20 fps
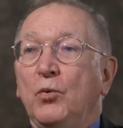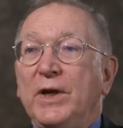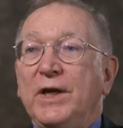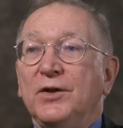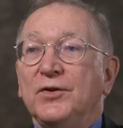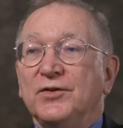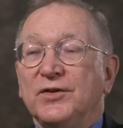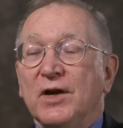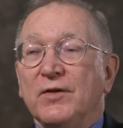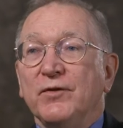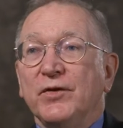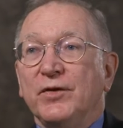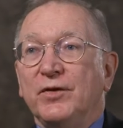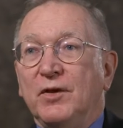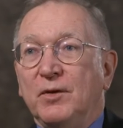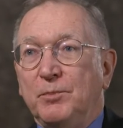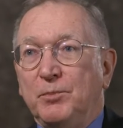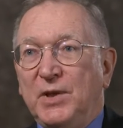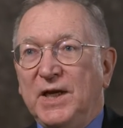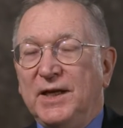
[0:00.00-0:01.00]
We discovered
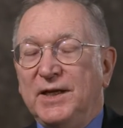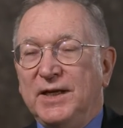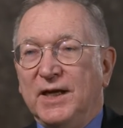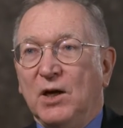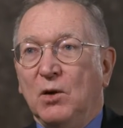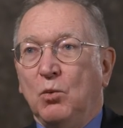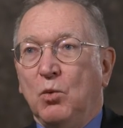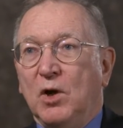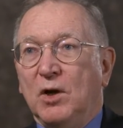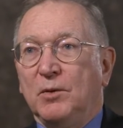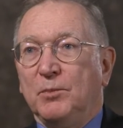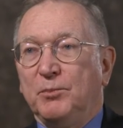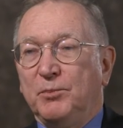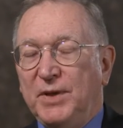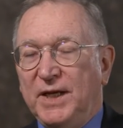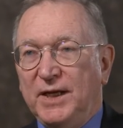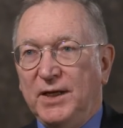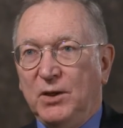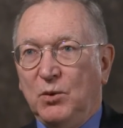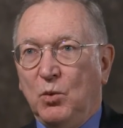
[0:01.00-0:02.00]
the PD-L1,
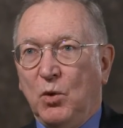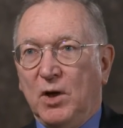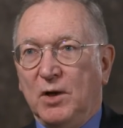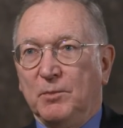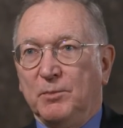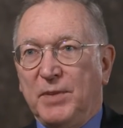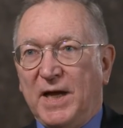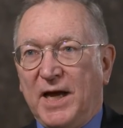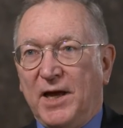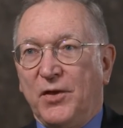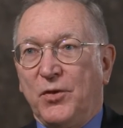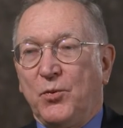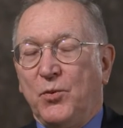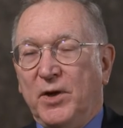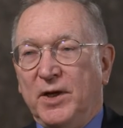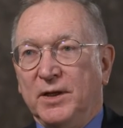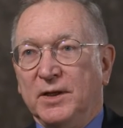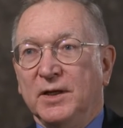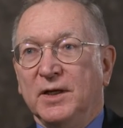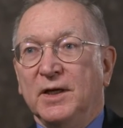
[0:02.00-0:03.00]
PD-1
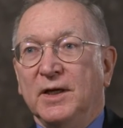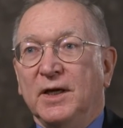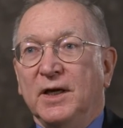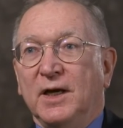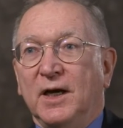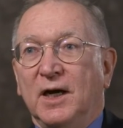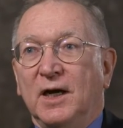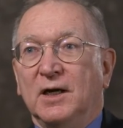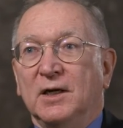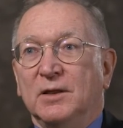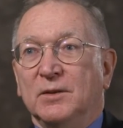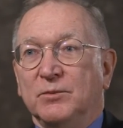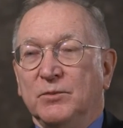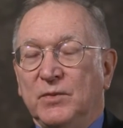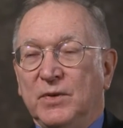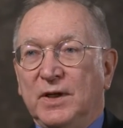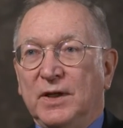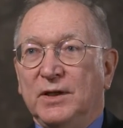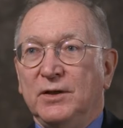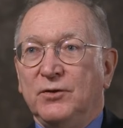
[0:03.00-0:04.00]
pathway uh,
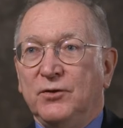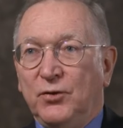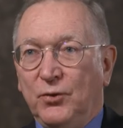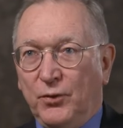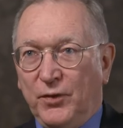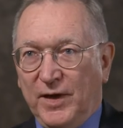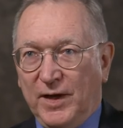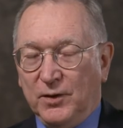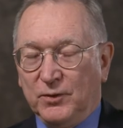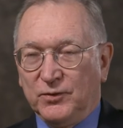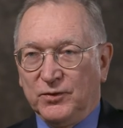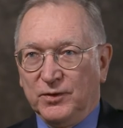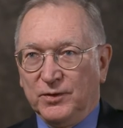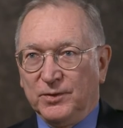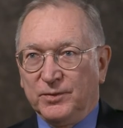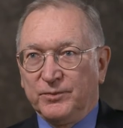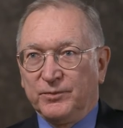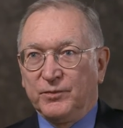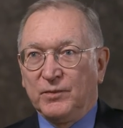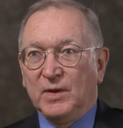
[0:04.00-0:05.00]
in
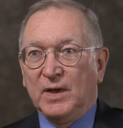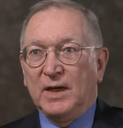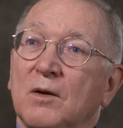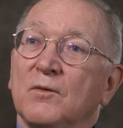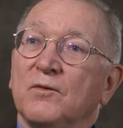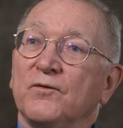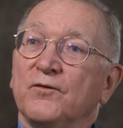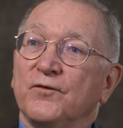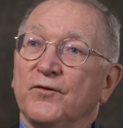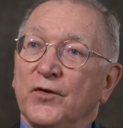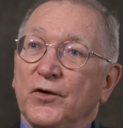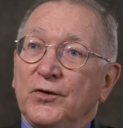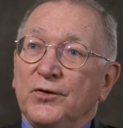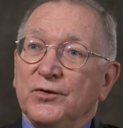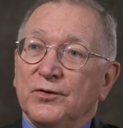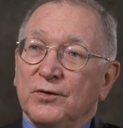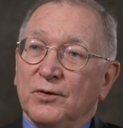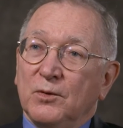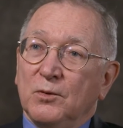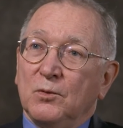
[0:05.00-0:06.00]
2000.
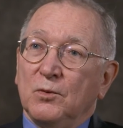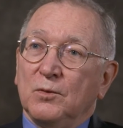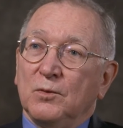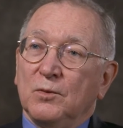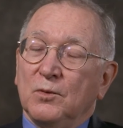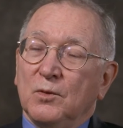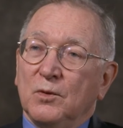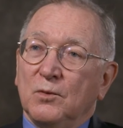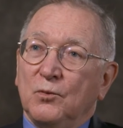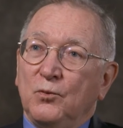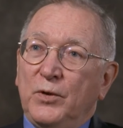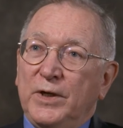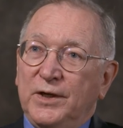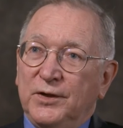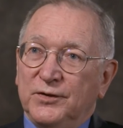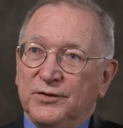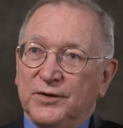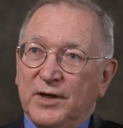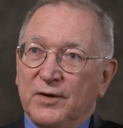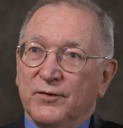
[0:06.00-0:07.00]
First, we
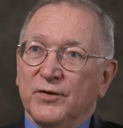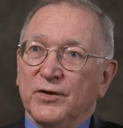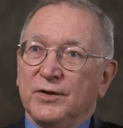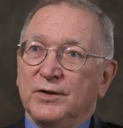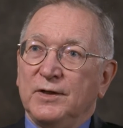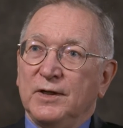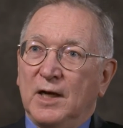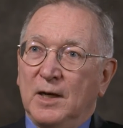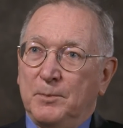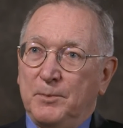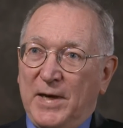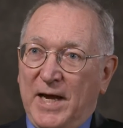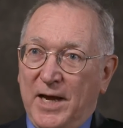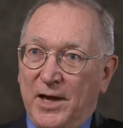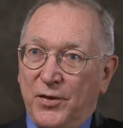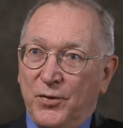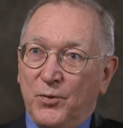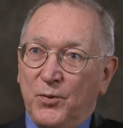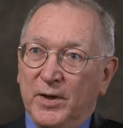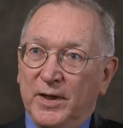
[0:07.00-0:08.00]
discovered a
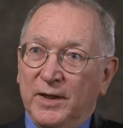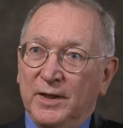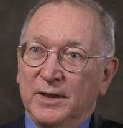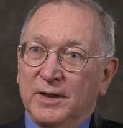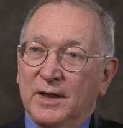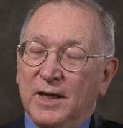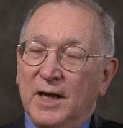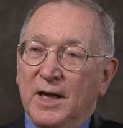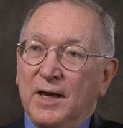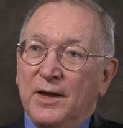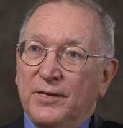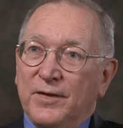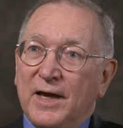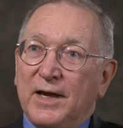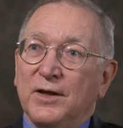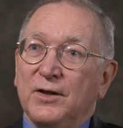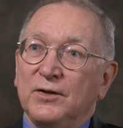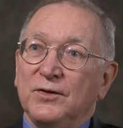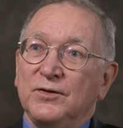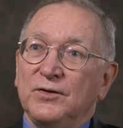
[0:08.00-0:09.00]
pathway
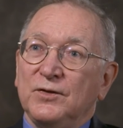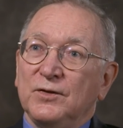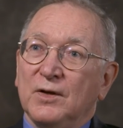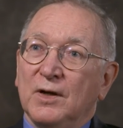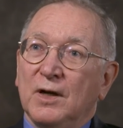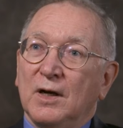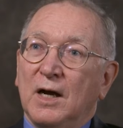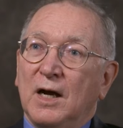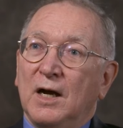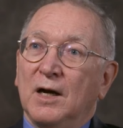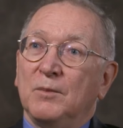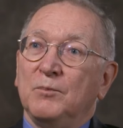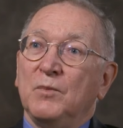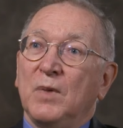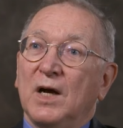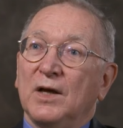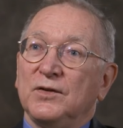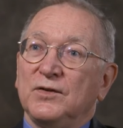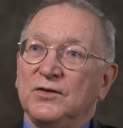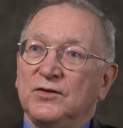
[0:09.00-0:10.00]
that is
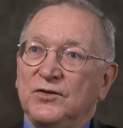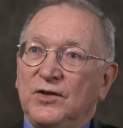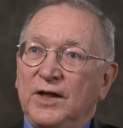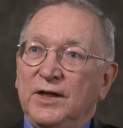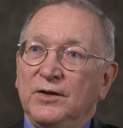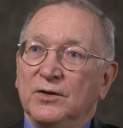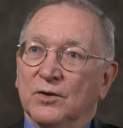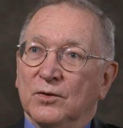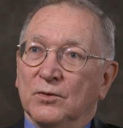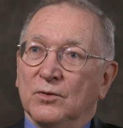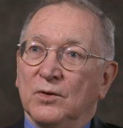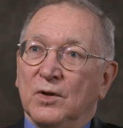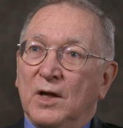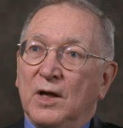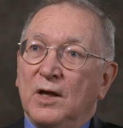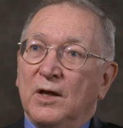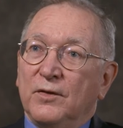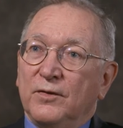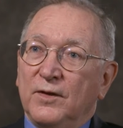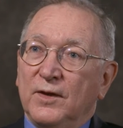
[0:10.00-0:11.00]
um, a signal
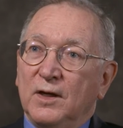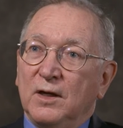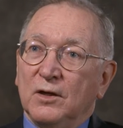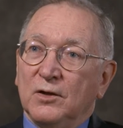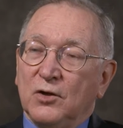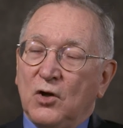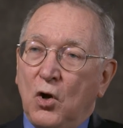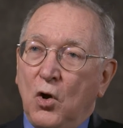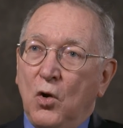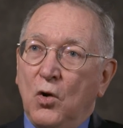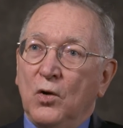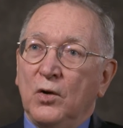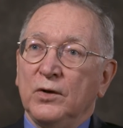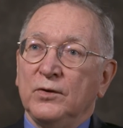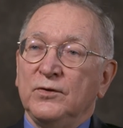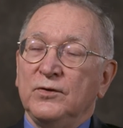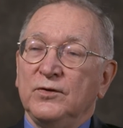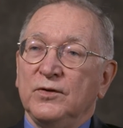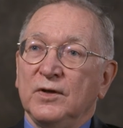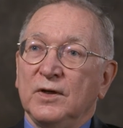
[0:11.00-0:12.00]
that'll
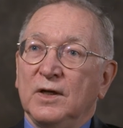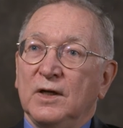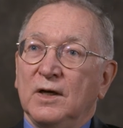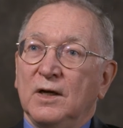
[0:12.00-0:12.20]
cause